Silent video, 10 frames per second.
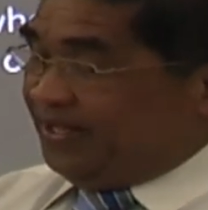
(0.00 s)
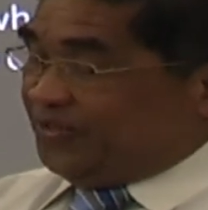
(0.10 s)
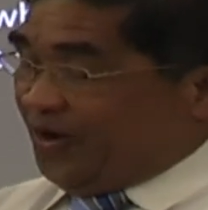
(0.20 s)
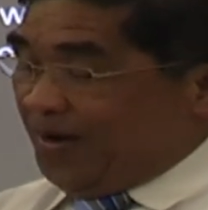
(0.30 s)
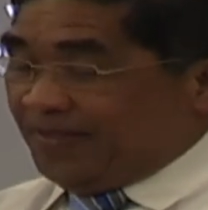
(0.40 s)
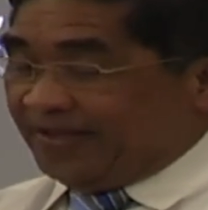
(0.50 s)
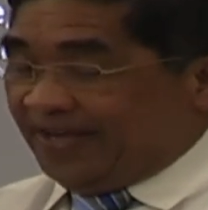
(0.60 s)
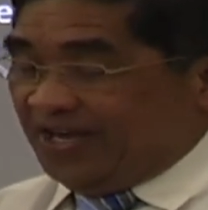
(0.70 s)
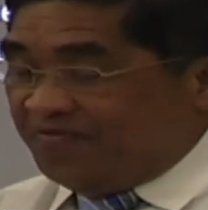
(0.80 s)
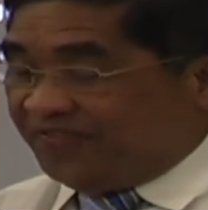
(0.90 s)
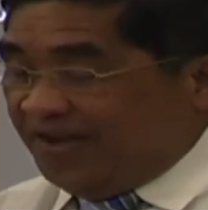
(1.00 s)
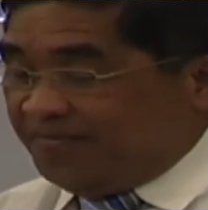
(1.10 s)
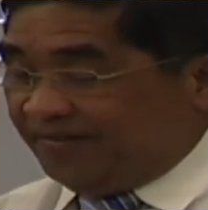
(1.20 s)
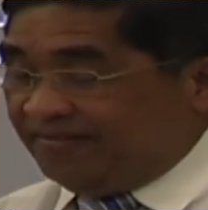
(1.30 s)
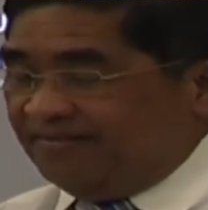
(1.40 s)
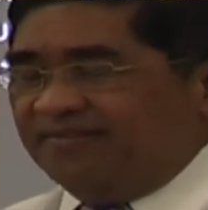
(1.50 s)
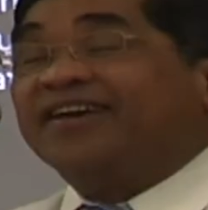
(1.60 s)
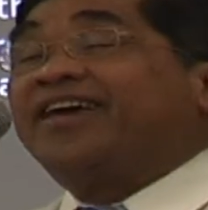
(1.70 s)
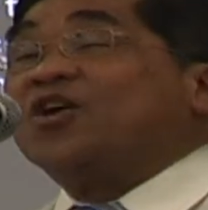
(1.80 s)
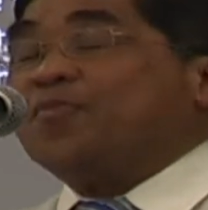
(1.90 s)
to have the key of David, the
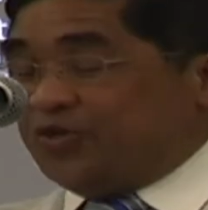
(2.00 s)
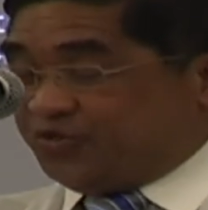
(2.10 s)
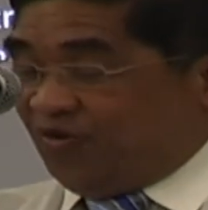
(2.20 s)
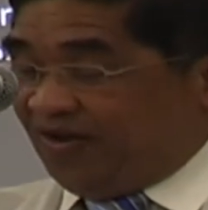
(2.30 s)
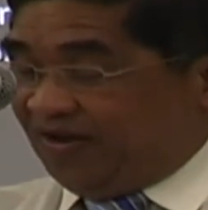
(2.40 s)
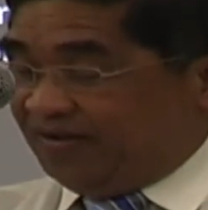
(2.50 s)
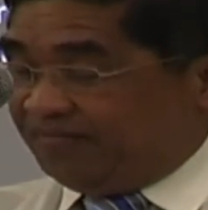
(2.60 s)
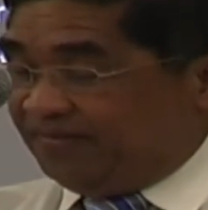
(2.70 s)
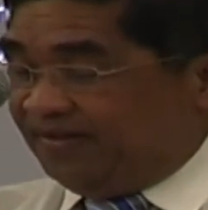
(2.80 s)
king of Israel?